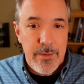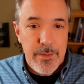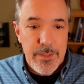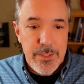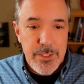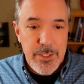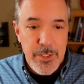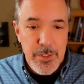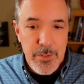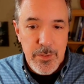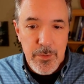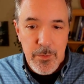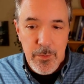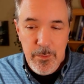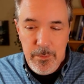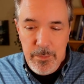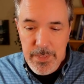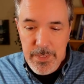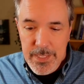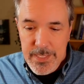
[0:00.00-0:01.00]

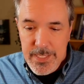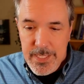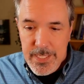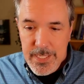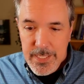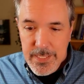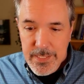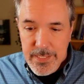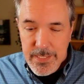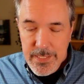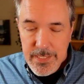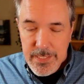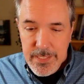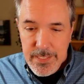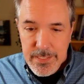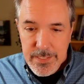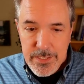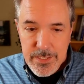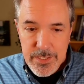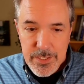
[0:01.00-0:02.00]
to begin
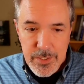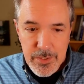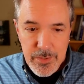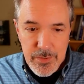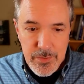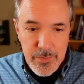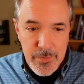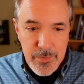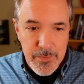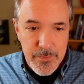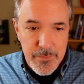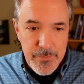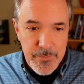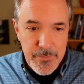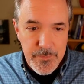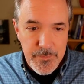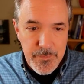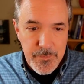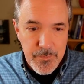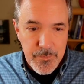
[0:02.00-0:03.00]
to
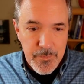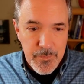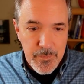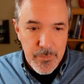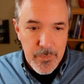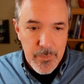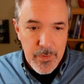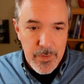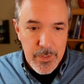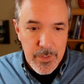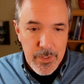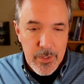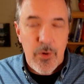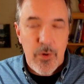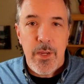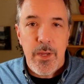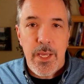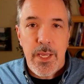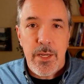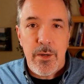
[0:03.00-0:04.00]

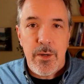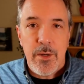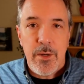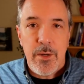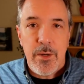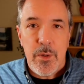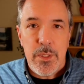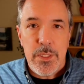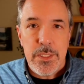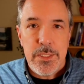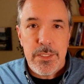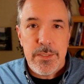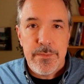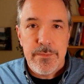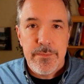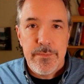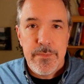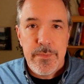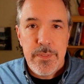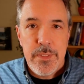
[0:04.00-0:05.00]
create a world
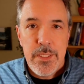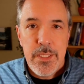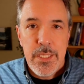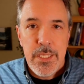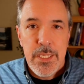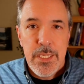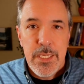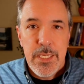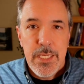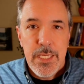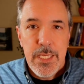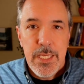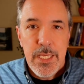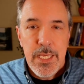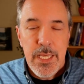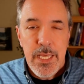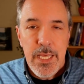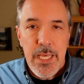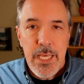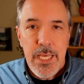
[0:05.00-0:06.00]

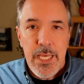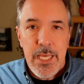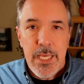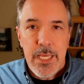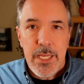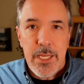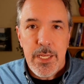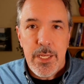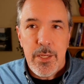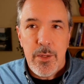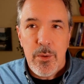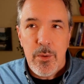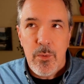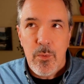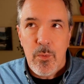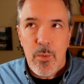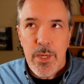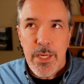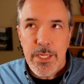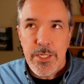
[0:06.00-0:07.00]
in
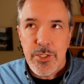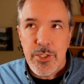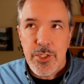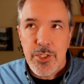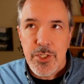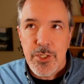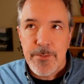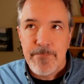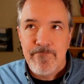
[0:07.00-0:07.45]
which,